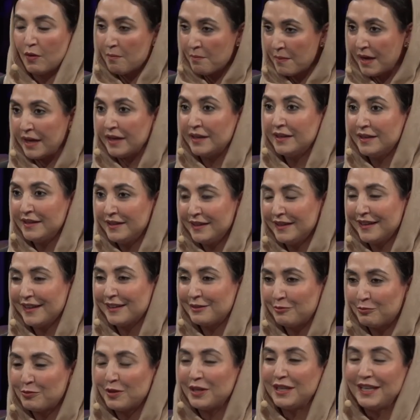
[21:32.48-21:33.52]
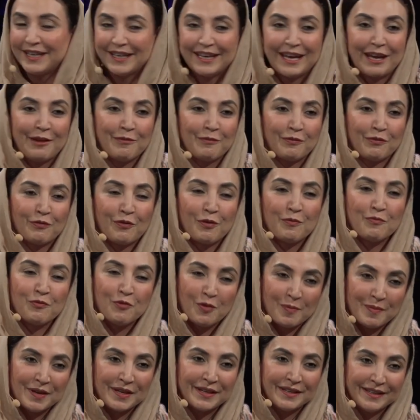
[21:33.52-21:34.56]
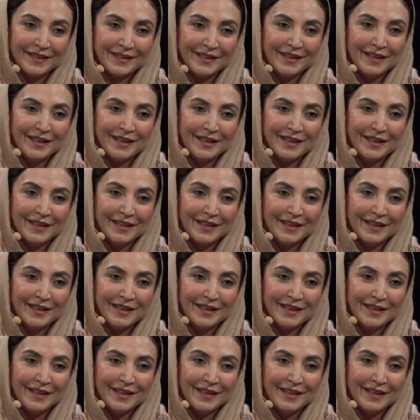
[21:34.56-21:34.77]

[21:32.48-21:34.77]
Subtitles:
men. It really came from women.